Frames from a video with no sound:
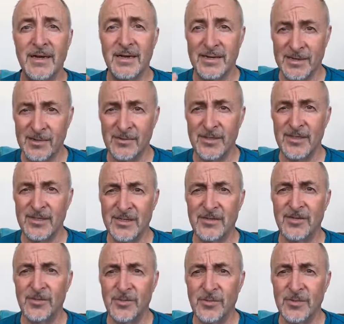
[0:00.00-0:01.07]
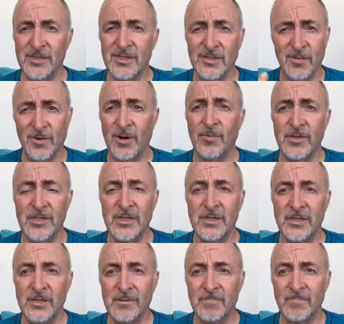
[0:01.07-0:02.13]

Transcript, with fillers: oh, this is unusual, this is not what I wanted